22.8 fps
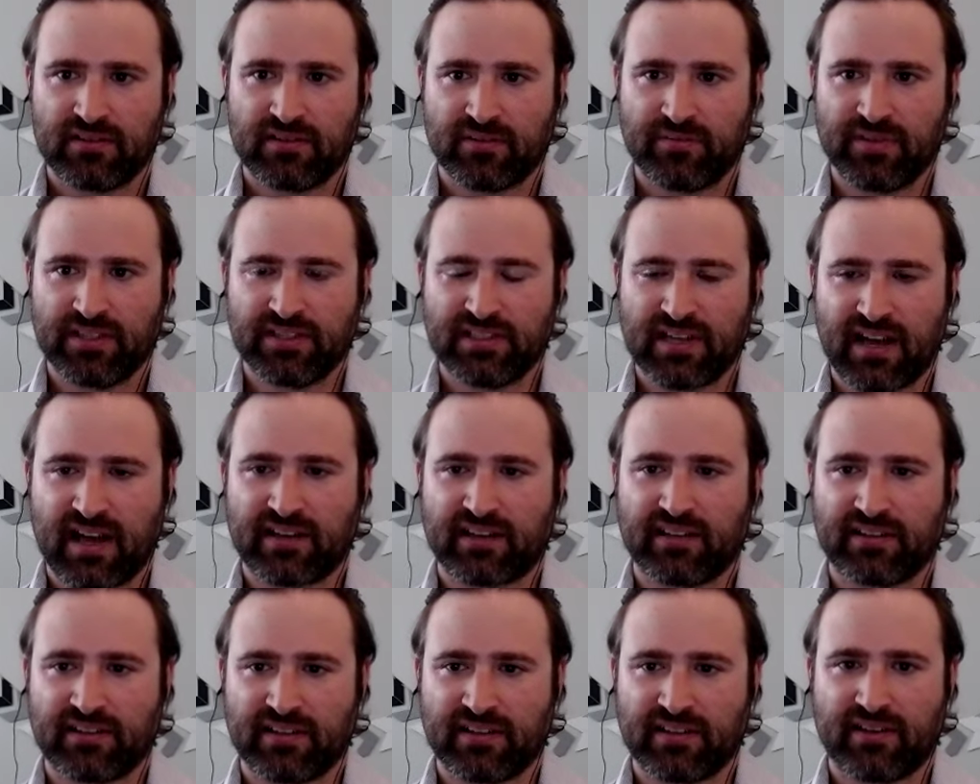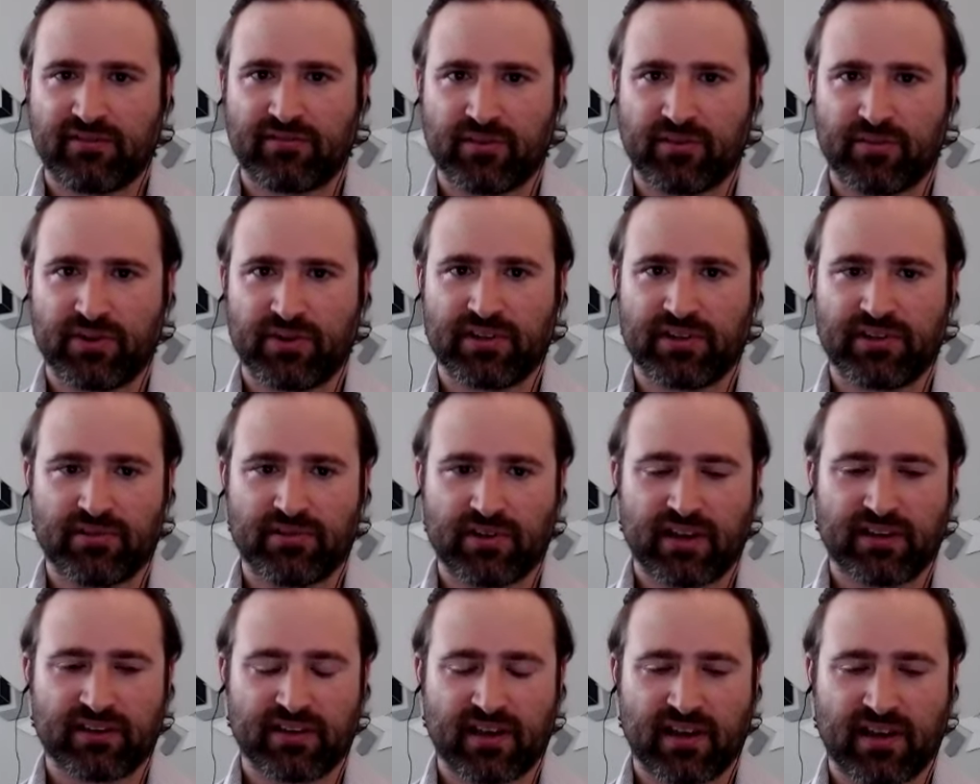talking to everybody
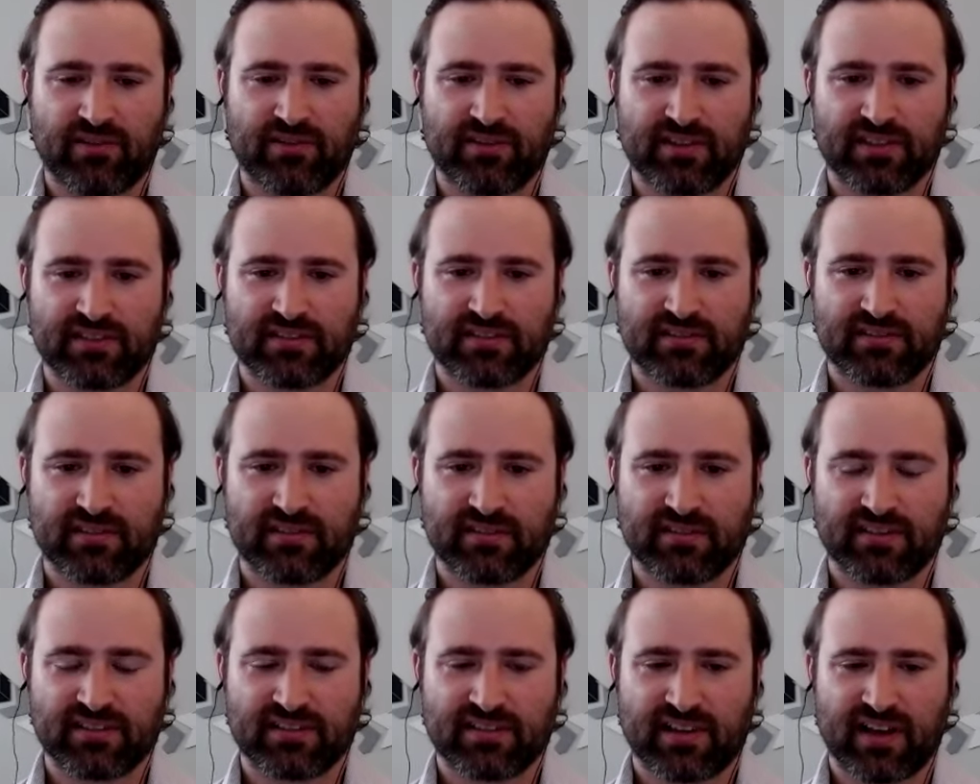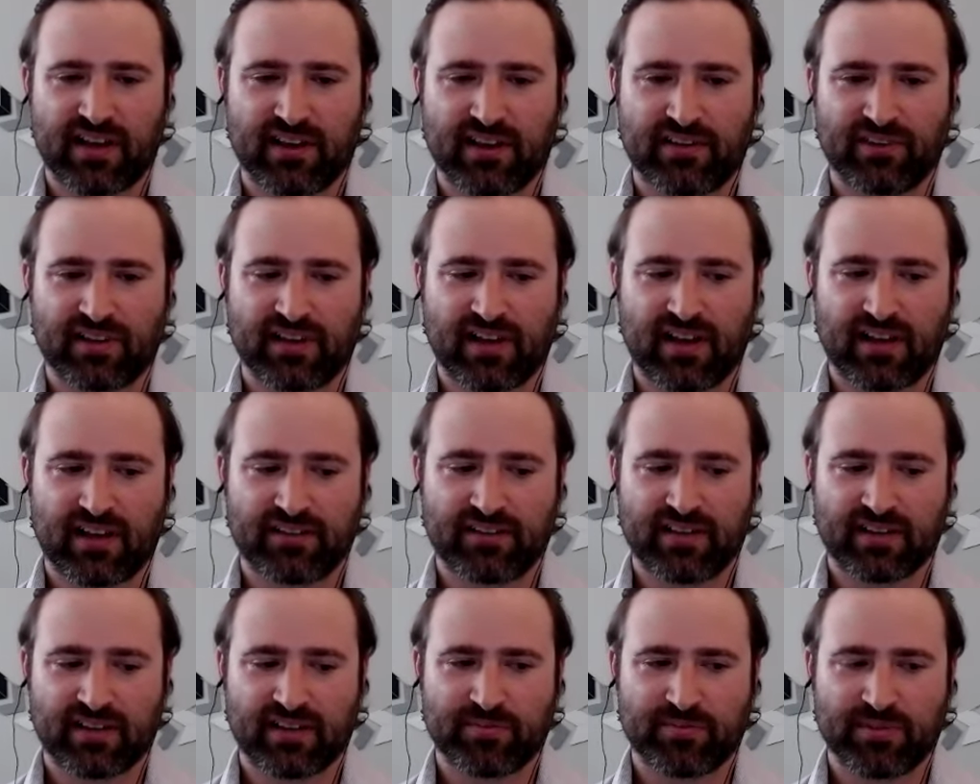right now in this kind of a
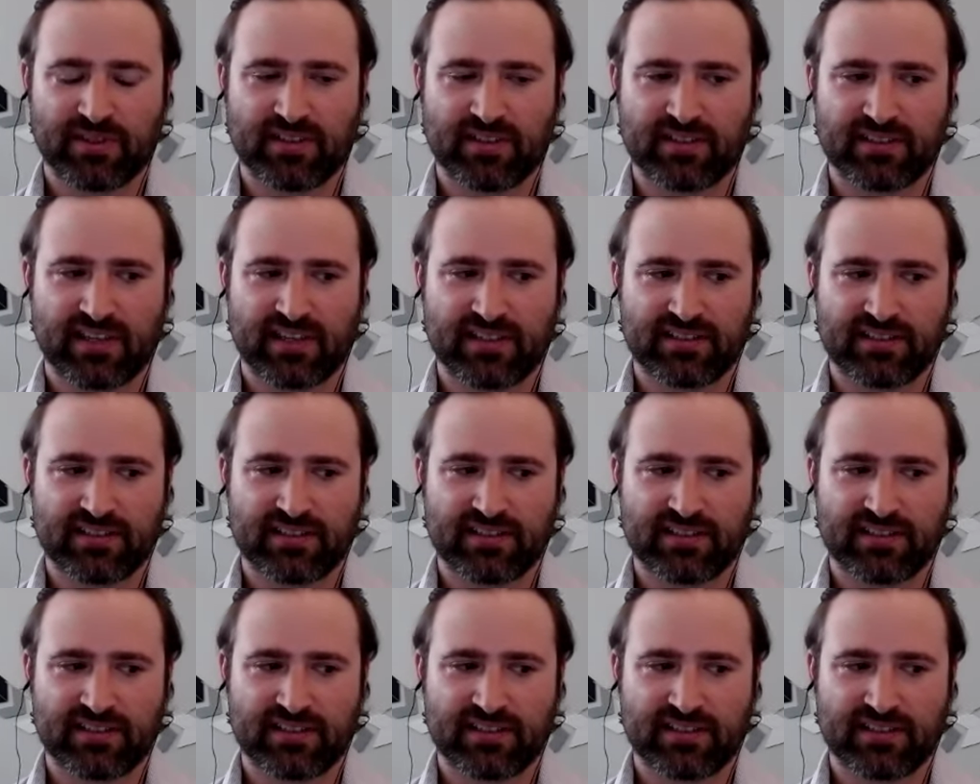context, because I